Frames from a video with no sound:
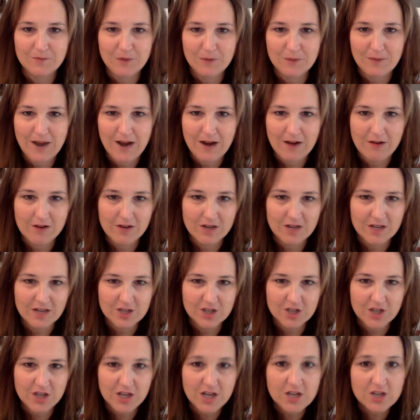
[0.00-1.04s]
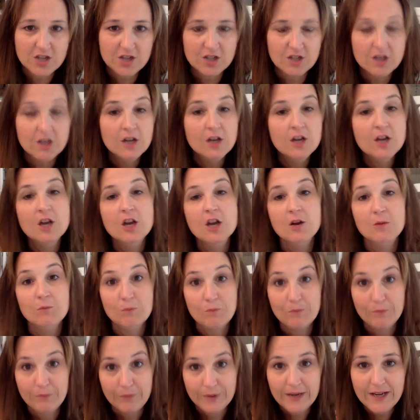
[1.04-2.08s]
background in education,
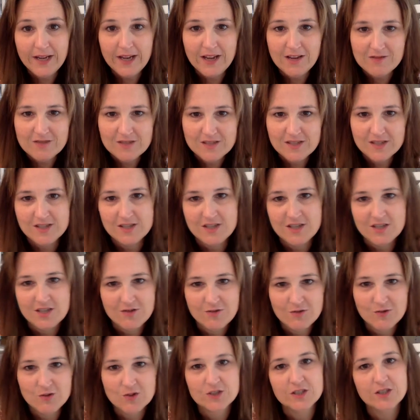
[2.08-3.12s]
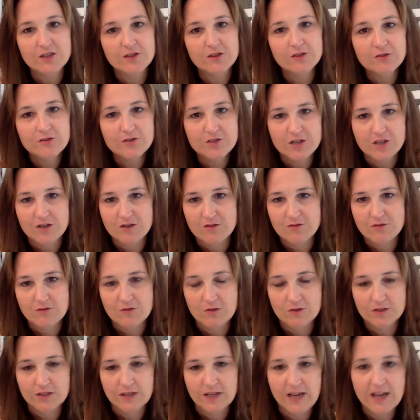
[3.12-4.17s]
but I have a 16-year-old and a
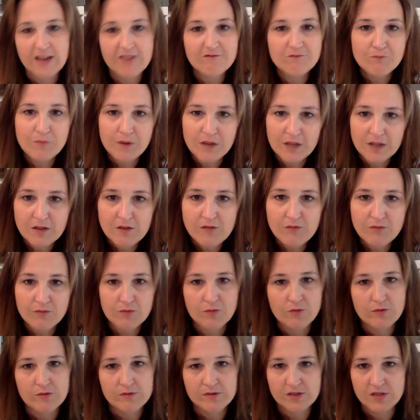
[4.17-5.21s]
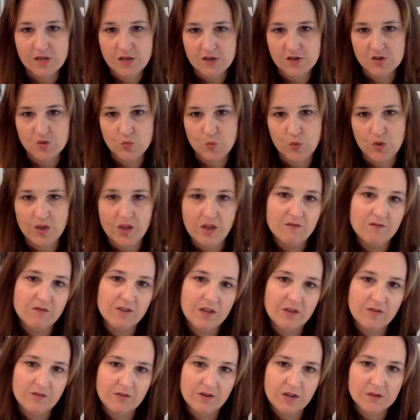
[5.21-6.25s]
13-year-old, and I've been through those things where they've
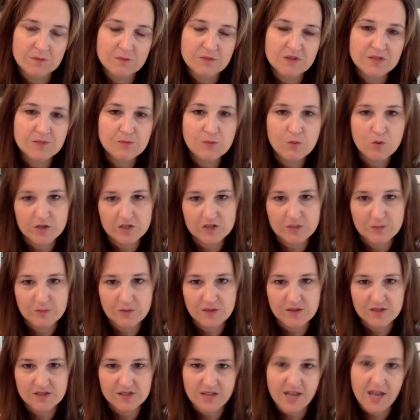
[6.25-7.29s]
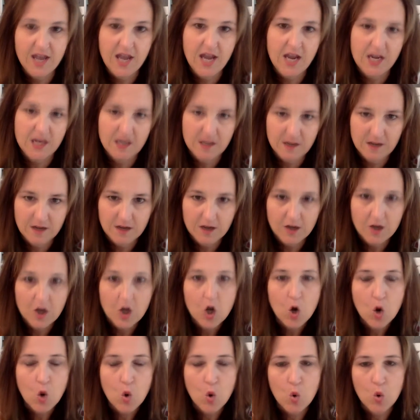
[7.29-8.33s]
given up sports because they hated it,
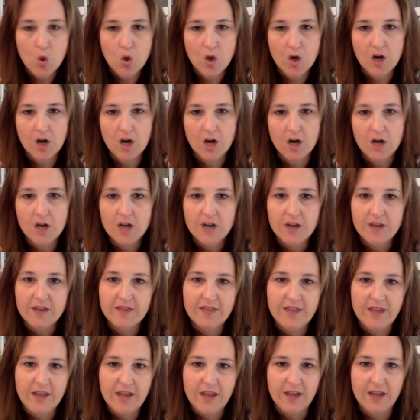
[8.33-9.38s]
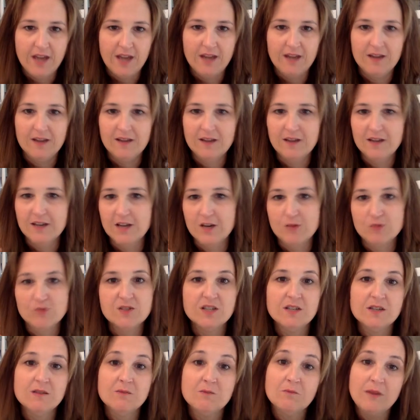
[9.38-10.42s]
or they,
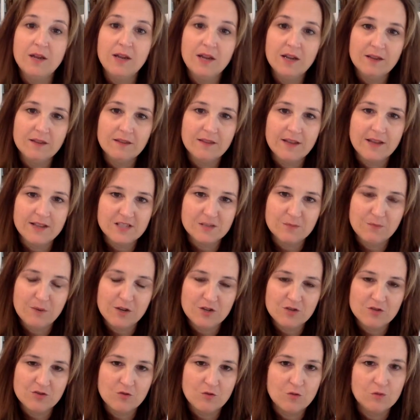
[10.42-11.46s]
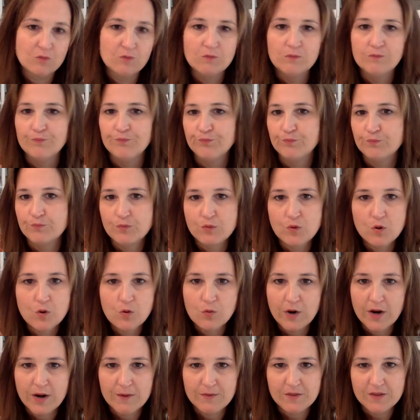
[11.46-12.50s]
didn't make that special
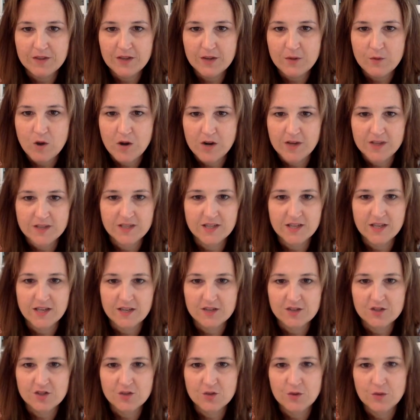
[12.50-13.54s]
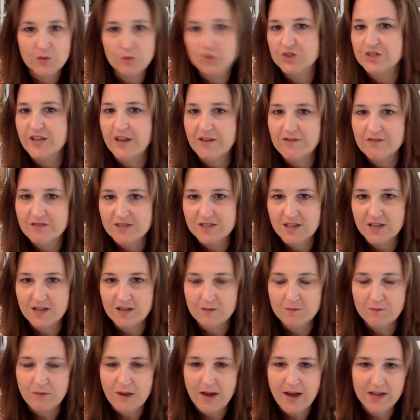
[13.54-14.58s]
program that they wanted to get into and were
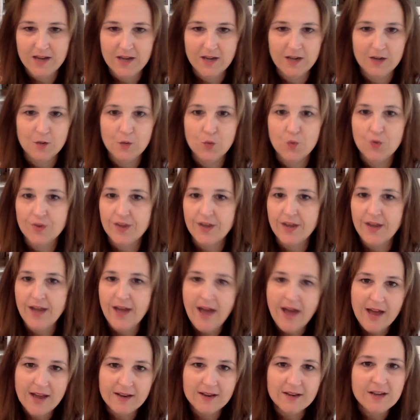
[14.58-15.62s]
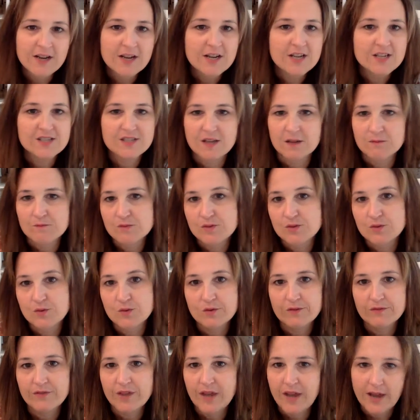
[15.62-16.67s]
devastated by it, or they had some sort
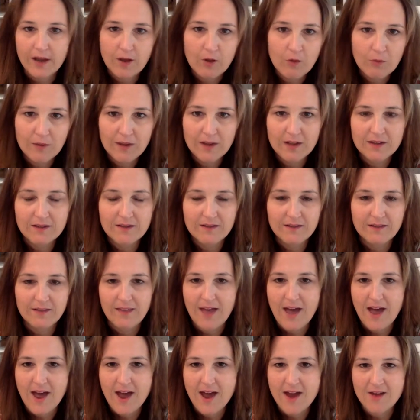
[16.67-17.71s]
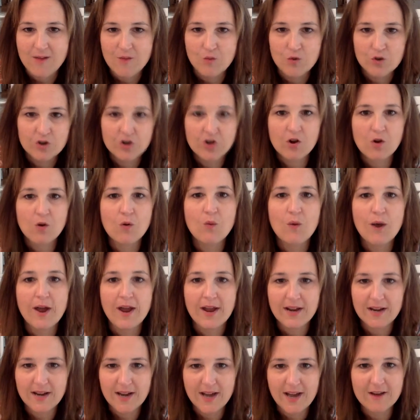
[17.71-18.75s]
of ailment that wouldn't go
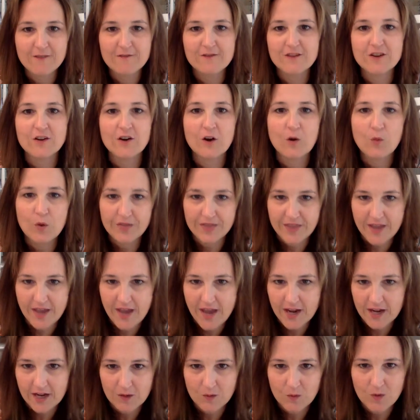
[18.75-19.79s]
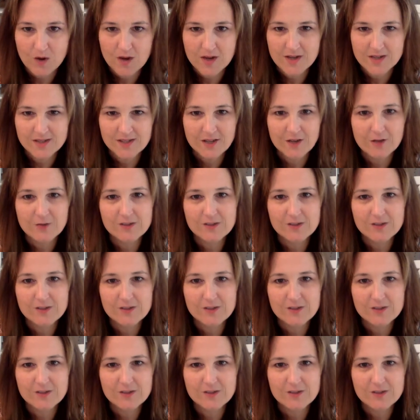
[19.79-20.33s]
away and I had to figure out what the heck it was.